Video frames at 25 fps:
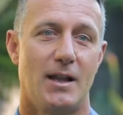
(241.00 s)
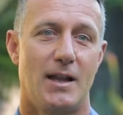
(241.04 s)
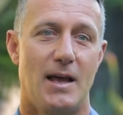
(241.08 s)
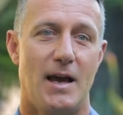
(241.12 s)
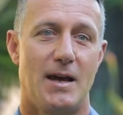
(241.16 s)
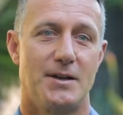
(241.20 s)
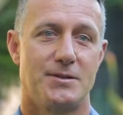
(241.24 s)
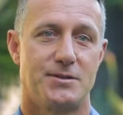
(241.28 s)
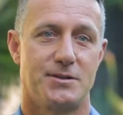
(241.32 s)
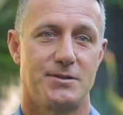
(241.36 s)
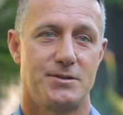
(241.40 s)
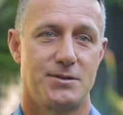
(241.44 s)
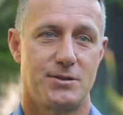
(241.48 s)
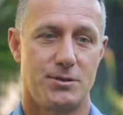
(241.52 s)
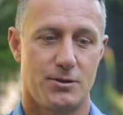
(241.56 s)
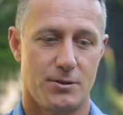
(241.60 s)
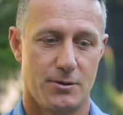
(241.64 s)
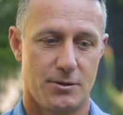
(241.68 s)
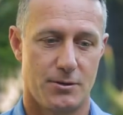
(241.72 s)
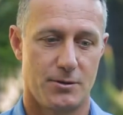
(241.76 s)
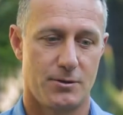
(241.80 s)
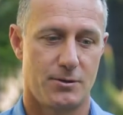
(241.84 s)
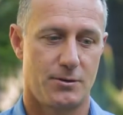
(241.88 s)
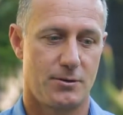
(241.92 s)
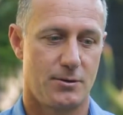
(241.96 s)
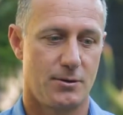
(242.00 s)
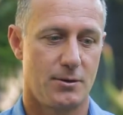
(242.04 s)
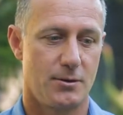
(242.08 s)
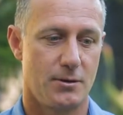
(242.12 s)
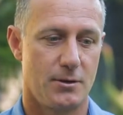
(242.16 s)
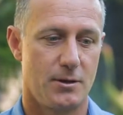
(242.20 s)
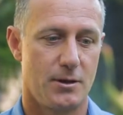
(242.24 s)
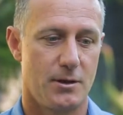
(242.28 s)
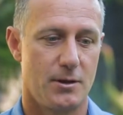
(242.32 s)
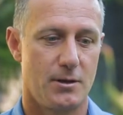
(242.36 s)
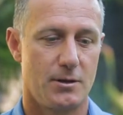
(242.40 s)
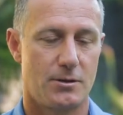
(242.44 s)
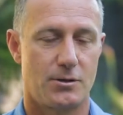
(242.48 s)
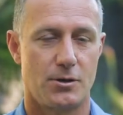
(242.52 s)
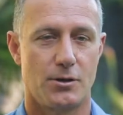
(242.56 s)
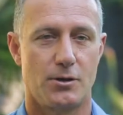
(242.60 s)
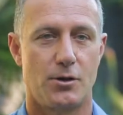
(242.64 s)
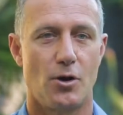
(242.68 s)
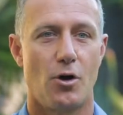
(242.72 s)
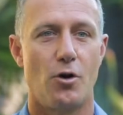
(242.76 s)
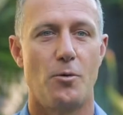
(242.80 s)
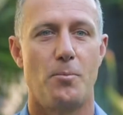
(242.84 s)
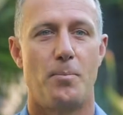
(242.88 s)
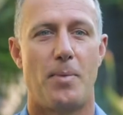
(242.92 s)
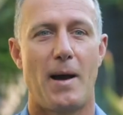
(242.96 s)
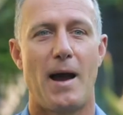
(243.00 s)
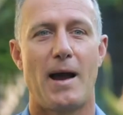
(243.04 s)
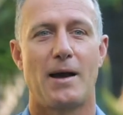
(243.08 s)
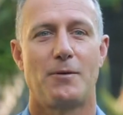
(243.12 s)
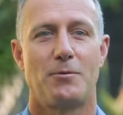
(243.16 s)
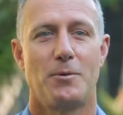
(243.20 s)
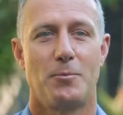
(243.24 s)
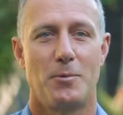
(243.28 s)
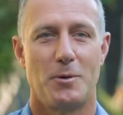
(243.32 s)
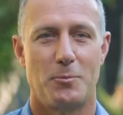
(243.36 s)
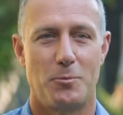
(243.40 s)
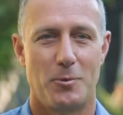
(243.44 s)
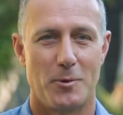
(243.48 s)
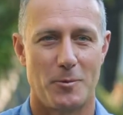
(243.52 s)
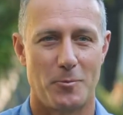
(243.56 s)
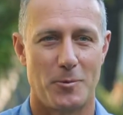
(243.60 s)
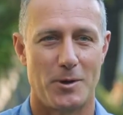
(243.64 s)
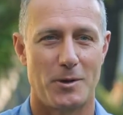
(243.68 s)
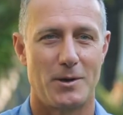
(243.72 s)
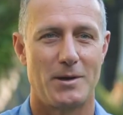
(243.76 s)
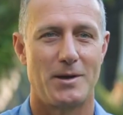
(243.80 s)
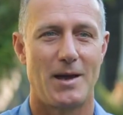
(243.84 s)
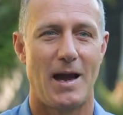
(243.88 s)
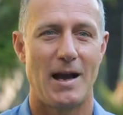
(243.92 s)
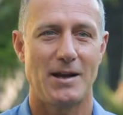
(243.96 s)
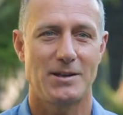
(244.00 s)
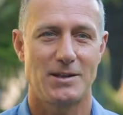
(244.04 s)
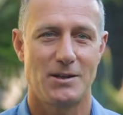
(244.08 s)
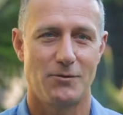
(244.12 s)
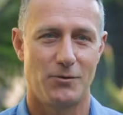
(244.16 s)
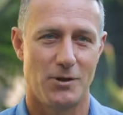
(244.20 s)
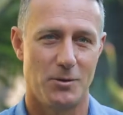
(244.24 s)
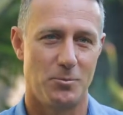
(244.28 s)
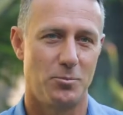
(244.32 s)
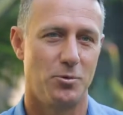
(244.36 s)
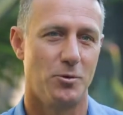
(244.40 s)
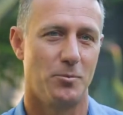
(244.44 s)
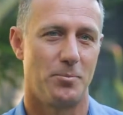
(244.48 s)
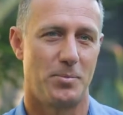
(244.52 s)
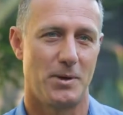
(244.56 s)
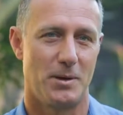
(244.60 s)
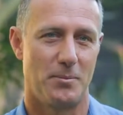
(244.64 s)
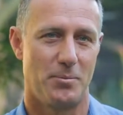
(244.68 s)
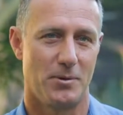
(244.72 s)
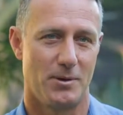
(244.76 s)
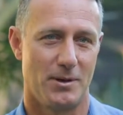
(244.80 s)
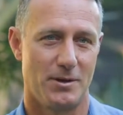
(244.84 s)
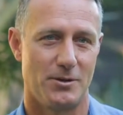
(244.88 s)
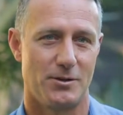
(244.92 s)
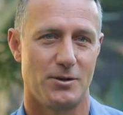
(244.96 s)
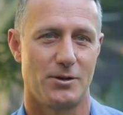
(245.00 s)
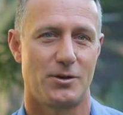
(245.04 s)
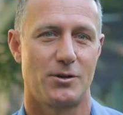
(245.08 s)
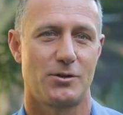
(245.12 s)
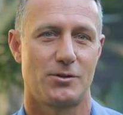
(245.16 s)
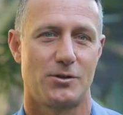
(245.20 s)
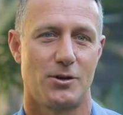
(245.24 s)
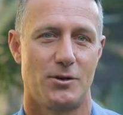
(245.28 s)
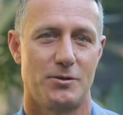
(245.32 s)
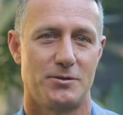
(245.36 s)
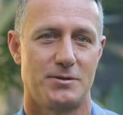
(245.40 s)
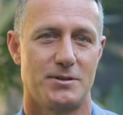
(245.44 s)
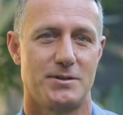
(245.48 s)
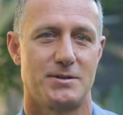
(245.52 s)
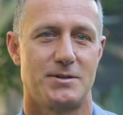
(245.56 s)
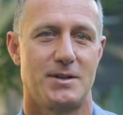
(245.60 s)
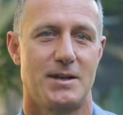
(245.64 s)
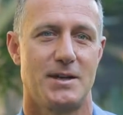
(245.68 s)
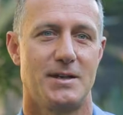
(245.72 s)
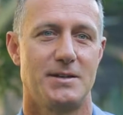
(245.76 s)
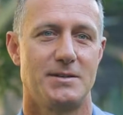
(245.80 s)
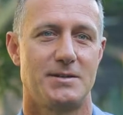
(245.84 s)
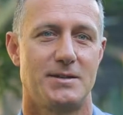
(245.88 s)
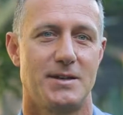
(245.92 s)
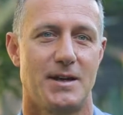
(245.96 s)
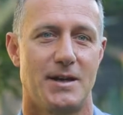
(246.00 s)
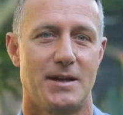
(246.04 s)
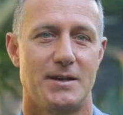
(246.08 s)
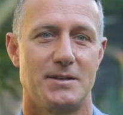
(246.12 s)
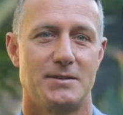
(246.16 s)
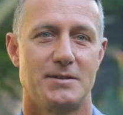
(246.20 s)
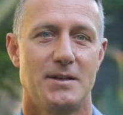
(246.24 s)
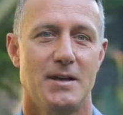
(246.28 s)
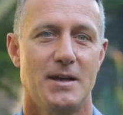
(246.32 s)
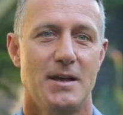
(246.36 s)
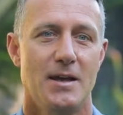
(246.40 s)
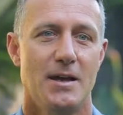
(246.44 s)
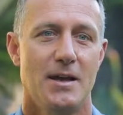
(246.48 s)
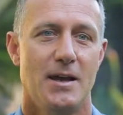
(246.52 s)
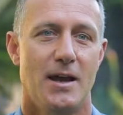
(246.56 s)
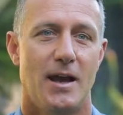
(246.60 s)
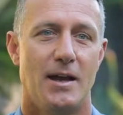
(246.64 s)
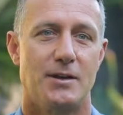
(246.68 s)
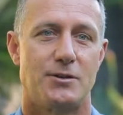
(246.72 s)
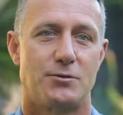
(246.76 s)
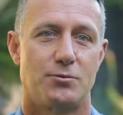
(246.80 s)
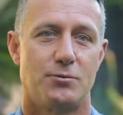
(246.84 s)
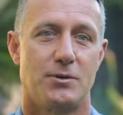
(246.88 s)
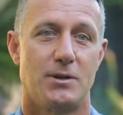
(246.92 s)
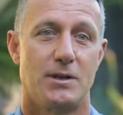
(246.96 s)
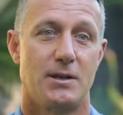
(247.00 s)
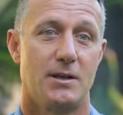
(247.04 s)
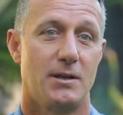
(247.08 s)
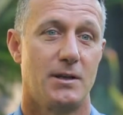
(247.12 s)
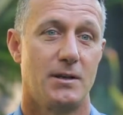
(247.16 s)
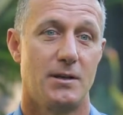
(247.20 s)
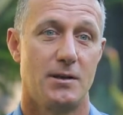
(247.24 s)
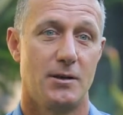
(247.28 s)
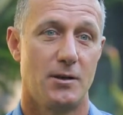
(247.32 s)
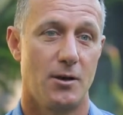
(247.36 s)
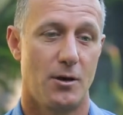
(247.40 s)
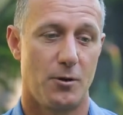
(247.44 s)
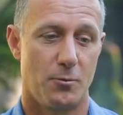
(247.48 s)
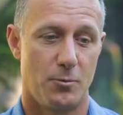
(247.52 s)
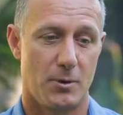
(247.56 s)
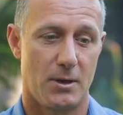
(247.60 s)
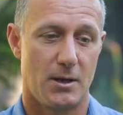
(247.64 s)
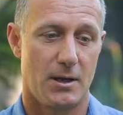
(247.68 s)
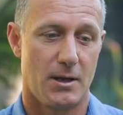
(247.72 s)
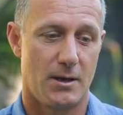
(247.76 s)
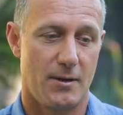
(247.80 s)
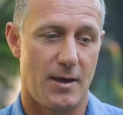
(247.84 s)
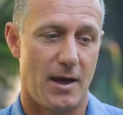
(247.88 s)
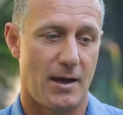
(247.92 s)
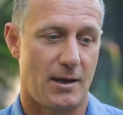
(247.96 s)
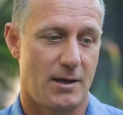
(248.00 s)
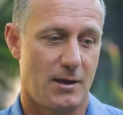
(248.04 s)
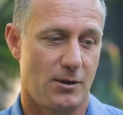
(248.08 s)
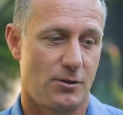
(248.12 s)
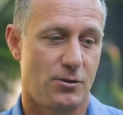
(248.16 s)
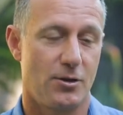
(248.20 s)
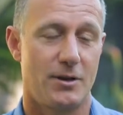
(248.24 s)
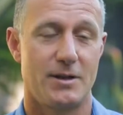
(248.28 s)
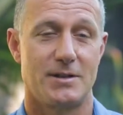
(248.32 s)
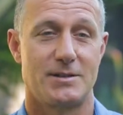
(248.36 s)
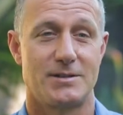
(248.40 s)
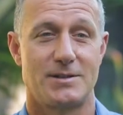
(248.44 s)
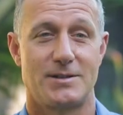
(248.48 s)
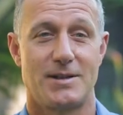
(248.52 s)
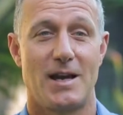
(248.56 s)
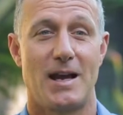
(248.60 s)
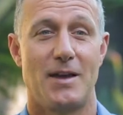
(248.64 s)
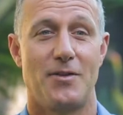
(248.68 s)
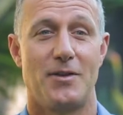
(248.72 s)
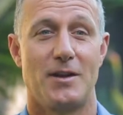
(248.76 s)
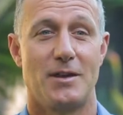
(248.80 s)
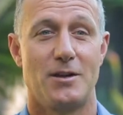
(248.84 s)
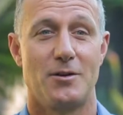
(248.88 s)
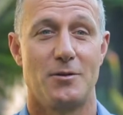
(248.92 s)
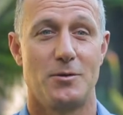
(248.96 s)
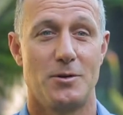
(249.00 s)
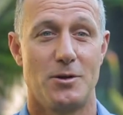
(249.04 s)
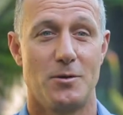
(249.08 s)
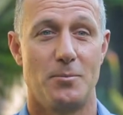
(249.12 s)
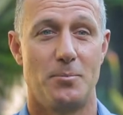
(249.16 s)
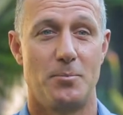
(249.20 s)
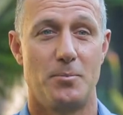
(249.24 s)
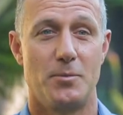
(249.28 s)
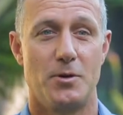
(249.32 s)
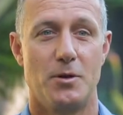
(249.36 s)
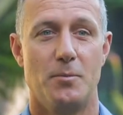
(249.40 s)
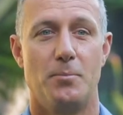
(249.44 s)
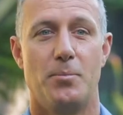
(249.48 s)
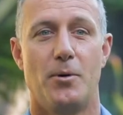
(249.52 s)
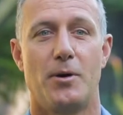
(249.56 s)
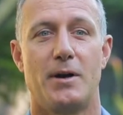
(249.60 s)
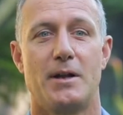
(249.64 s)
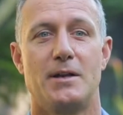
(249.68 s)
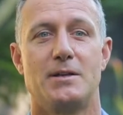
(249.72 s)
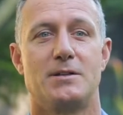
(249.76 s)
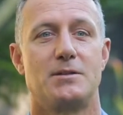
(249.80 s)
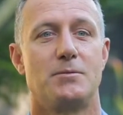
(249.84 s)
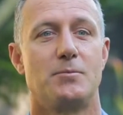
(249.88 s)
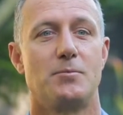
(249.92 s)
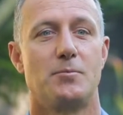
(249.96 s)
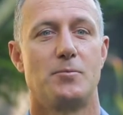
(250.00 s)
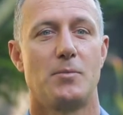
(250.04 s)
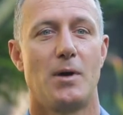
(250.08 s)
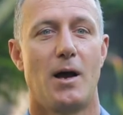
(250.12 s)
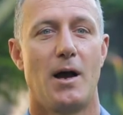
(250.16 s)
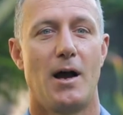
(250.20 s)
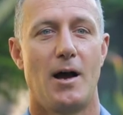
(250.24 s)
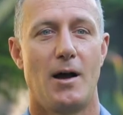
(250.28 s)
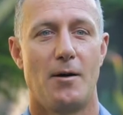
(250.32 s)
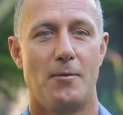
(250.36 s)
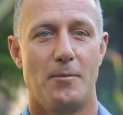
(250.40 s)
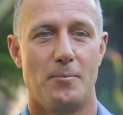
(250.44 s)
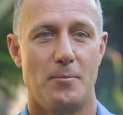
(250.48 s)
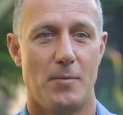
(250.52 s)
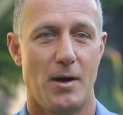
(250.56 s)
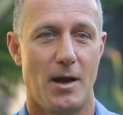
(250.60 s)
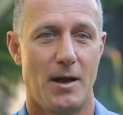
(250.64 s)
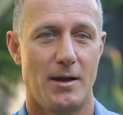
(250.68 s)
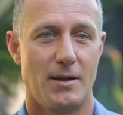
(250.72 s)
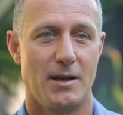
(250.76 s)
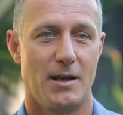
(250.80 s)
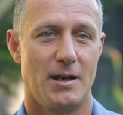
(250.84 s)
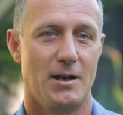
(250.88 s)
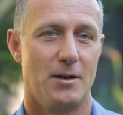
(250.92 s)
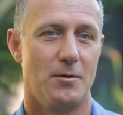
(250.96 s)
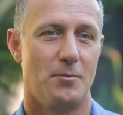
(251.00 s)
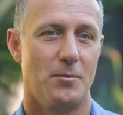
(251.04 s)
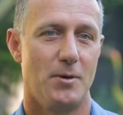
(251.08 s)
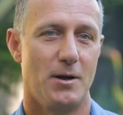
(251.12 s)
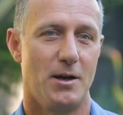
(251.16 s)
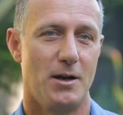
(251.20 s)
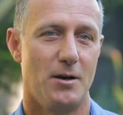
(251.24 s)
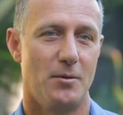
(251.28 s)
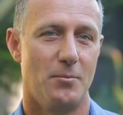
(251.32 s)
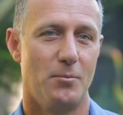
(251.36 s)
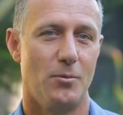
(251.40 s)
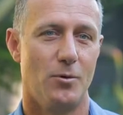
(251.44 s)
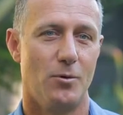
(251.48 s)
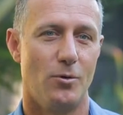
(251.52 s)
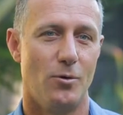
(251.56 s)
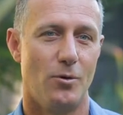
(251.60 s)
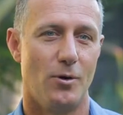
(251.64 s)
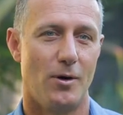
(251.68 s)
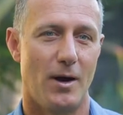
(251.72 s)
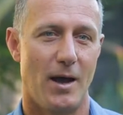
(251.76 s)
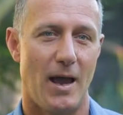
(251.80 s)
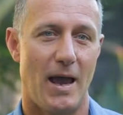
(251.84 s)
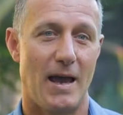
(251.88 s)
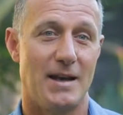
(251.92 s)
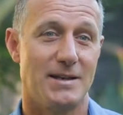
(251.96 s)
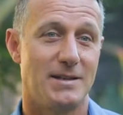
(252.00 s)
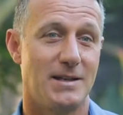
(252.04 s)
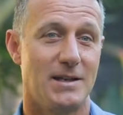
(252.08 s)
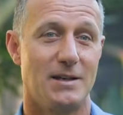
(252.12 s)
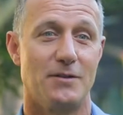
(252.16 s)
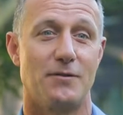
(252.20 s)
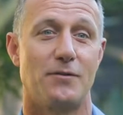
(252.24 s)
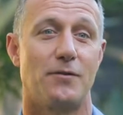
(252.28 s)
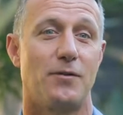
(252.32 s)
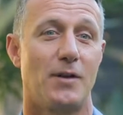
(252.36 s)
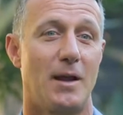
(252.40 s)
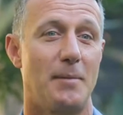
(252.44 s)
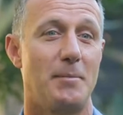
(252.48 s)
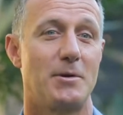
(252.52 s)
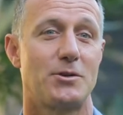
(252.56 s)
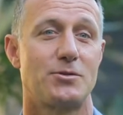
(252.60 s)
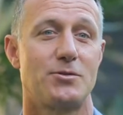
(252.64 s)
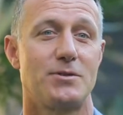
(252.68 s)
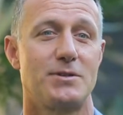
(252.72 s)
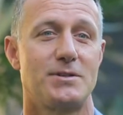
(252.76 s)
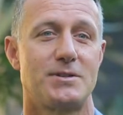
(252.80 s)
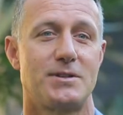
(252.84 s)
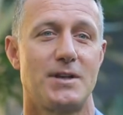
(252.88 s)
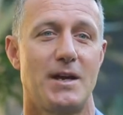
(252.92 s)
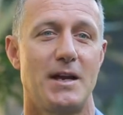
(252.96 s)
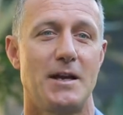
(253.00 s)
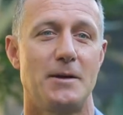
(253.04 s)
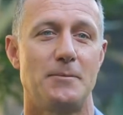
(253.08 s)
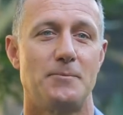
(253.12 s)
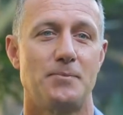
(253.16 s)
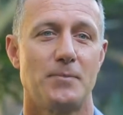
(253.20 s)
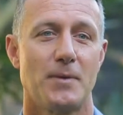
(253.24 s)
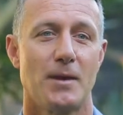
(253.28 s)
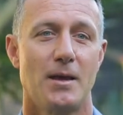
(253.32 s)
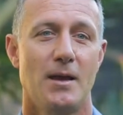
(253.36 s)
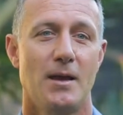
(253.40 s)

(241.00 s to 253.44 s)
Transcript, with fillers: allows us to to go back when we when we actively put people into ketosis these days. It's really you know we're in that ketotic state that you, you your body's um, in, a, in a more anti-inflammatory state.